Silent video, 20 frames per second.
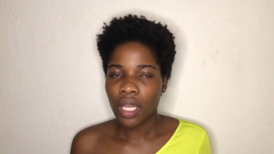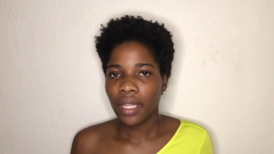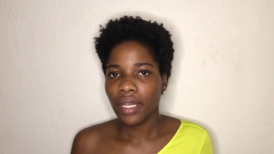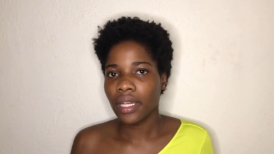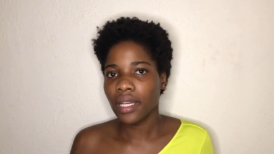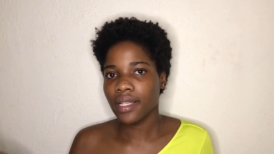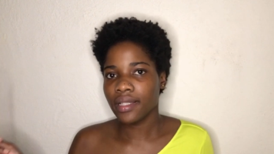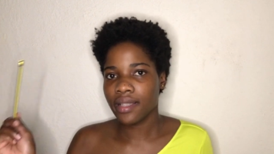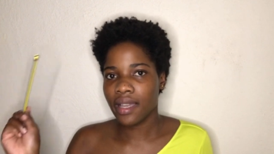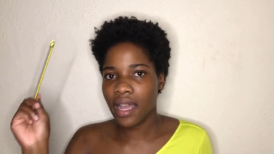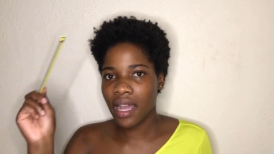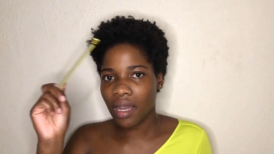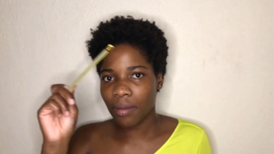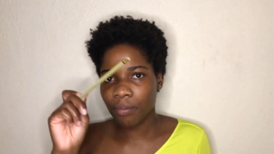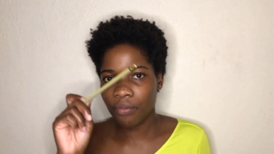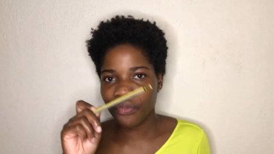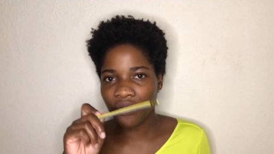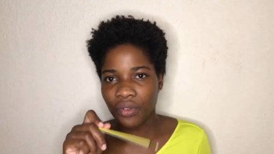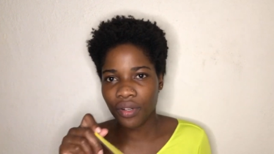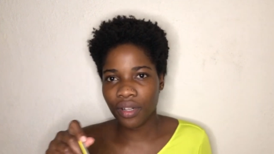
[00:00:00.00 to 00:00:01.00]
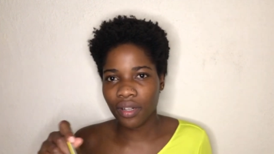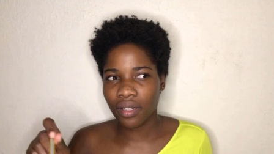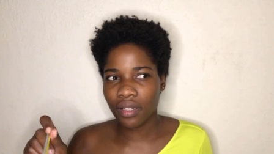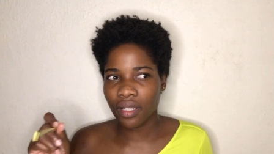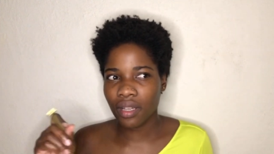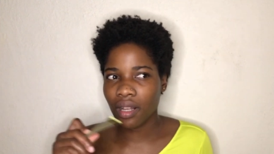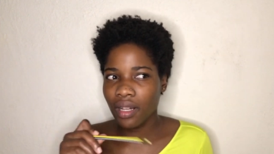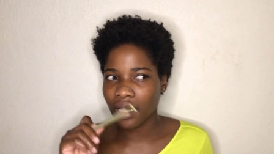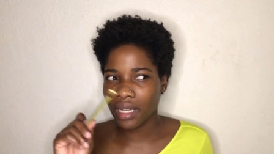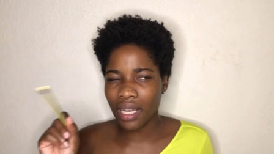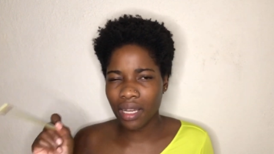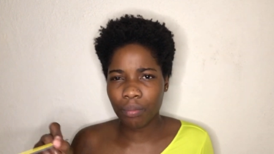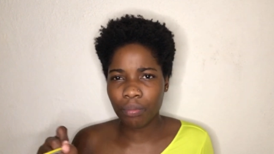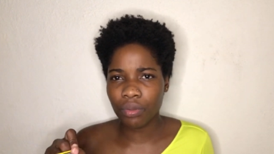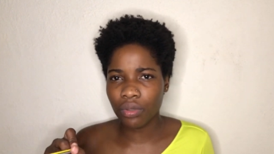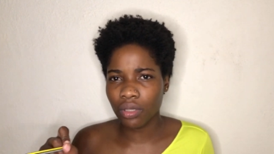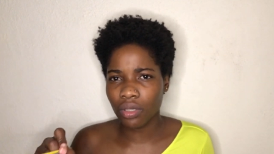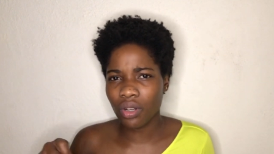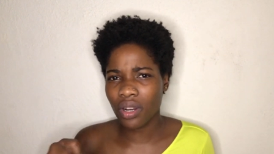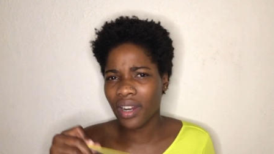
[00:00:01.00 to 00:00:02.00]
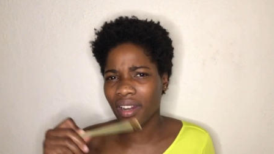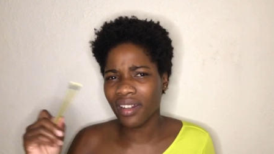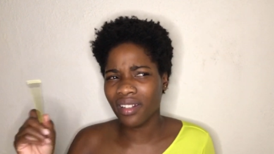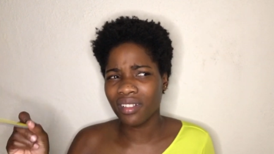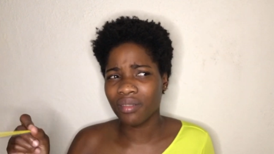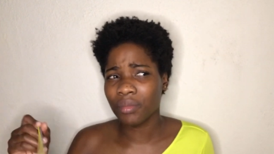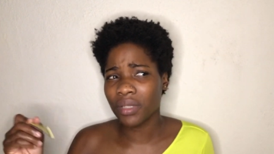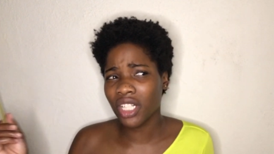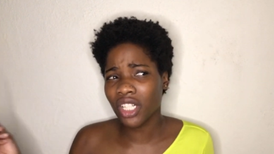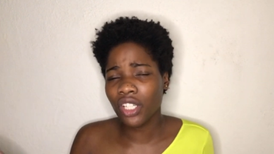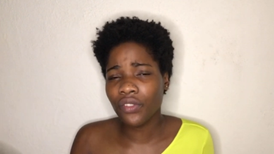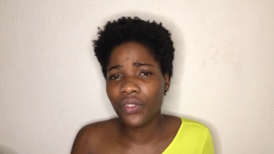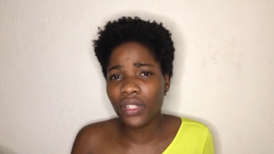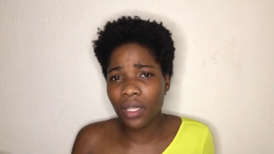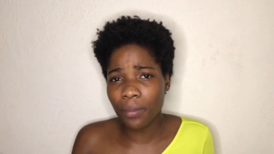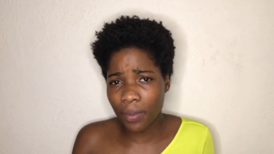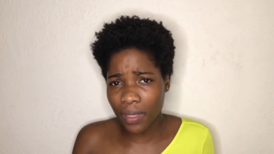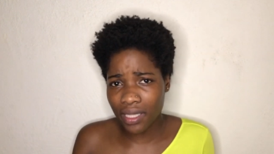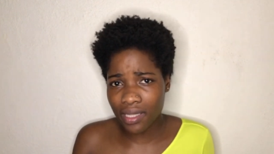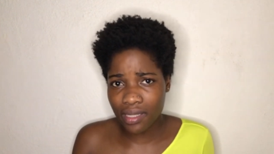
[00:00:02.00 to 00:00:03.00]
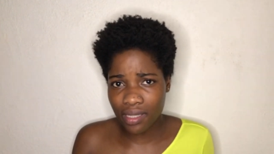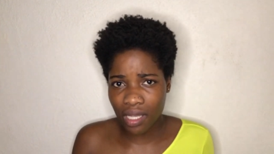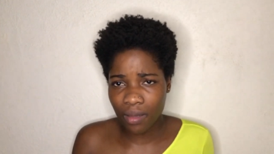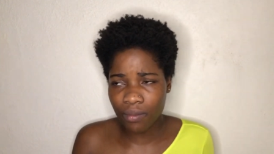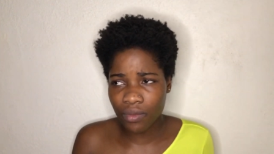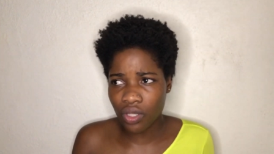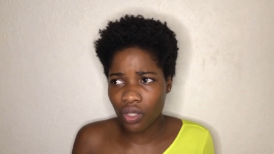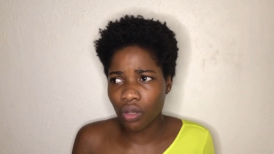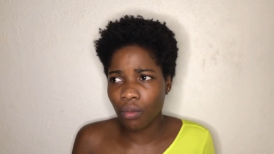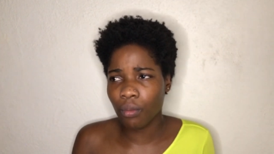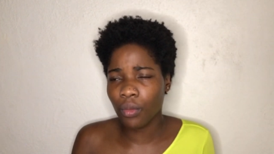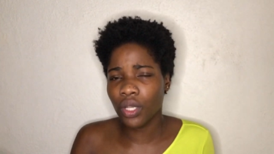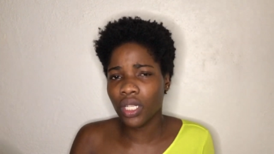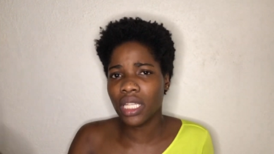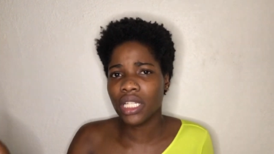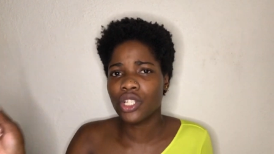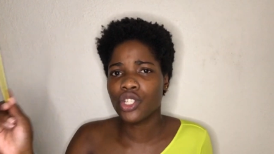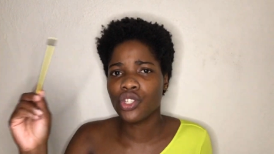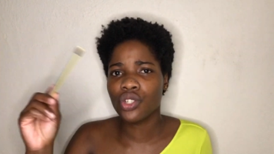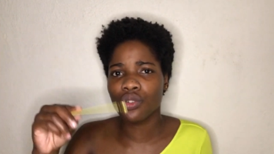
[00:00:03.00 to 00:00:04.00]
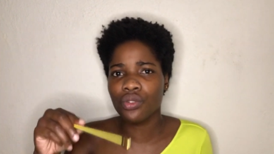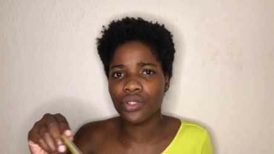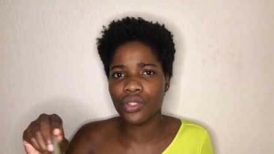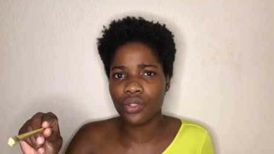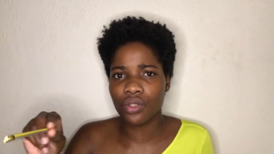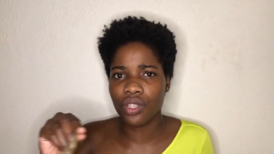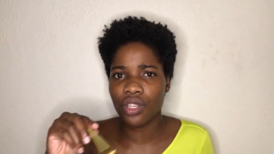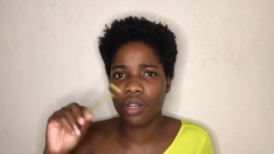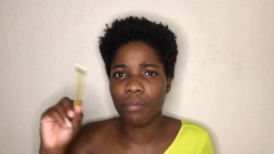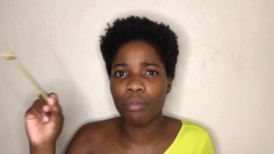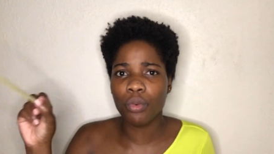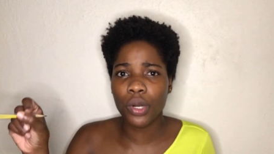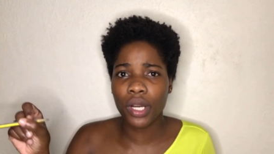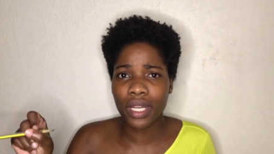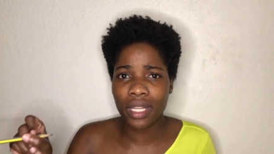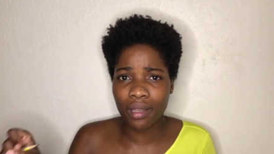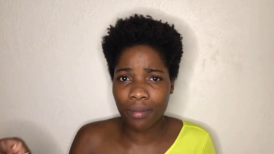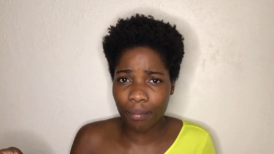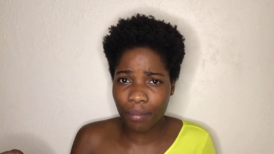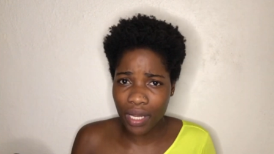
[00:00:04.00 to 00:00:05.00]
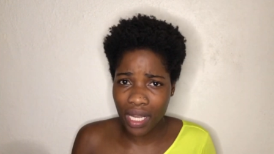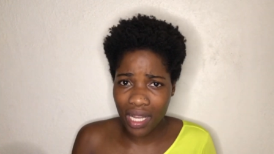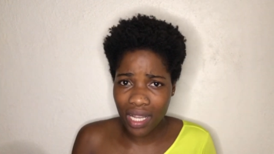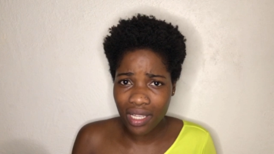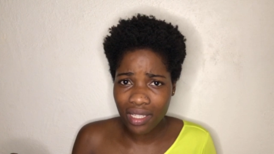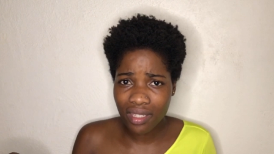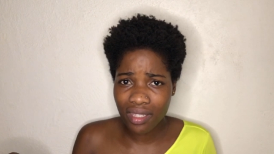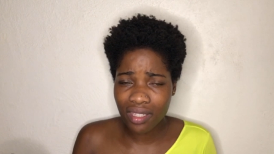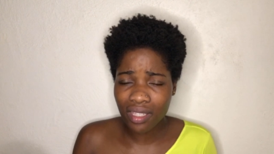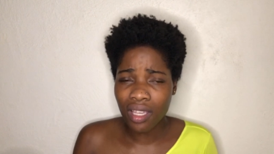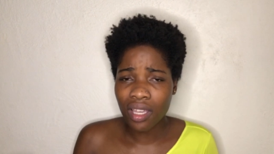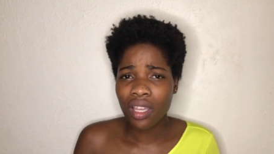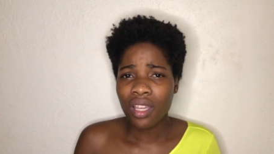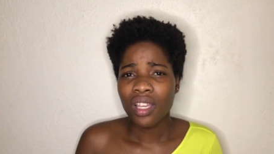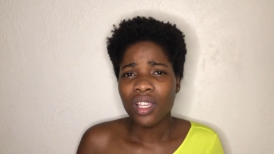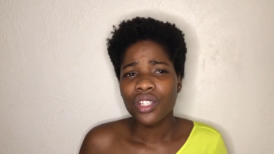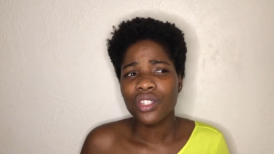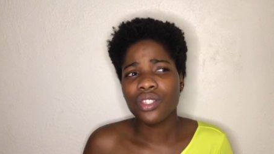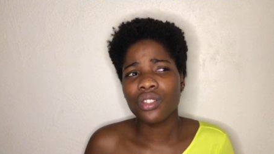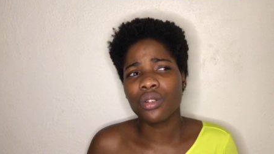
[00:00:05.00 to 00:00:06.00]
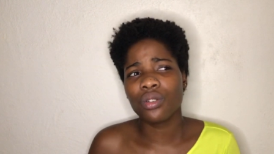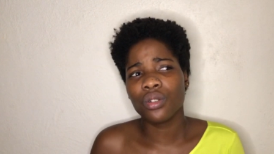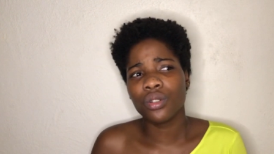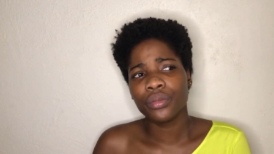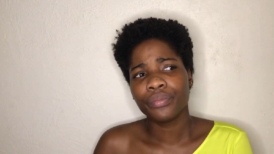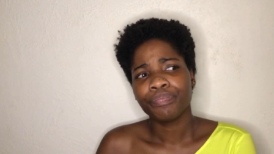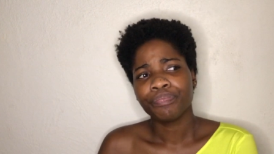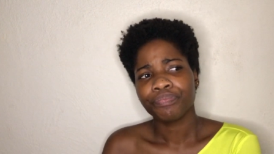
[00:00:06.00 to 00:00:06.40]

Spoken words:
There's an app for an Apple, or I don't know if it's on Samsung, but it shows you your boarding pass. So